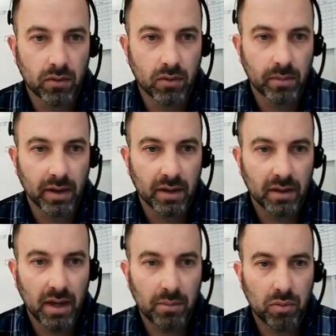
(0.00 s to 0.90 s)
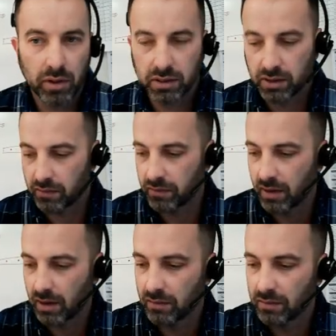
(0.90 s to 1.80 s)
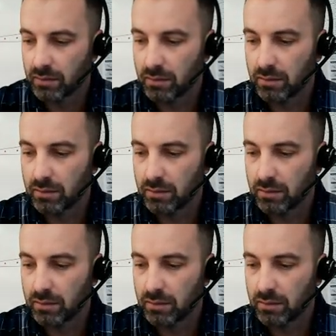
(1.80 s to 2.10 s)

I want to make that 0.75.